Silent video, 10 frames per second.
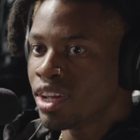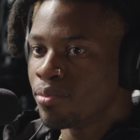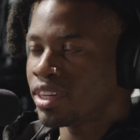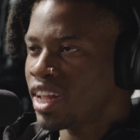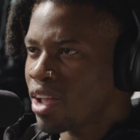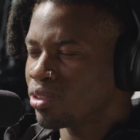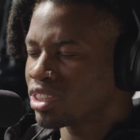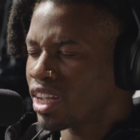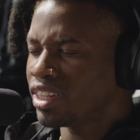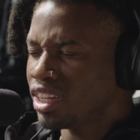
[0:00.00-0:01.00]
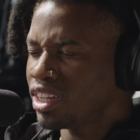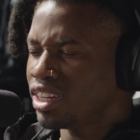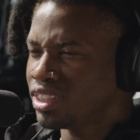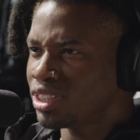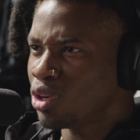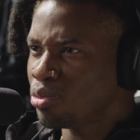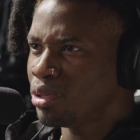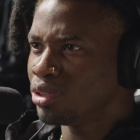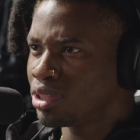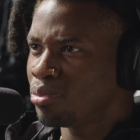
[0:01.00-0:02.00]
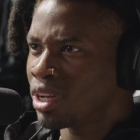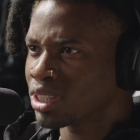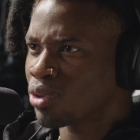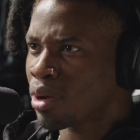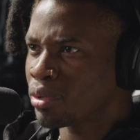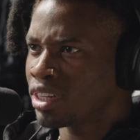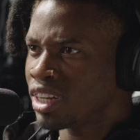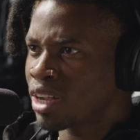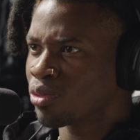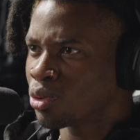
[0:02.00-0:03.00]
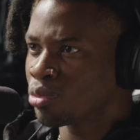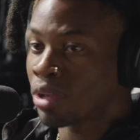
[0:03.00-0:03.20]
My dad was like, yeah, they told me he was the best rapper in that room.